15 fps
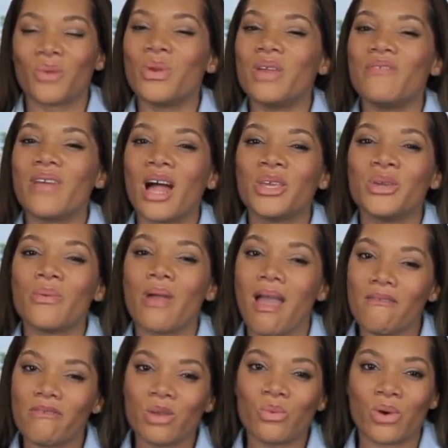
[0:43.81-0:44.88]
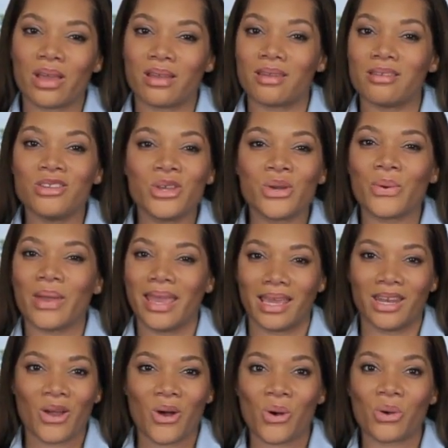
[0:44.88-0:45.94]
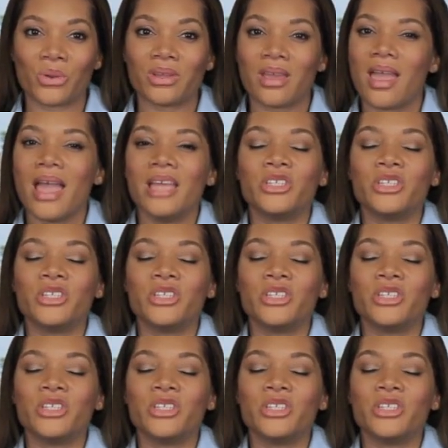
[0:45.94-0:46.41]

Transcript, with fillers: we value everyone, new and old,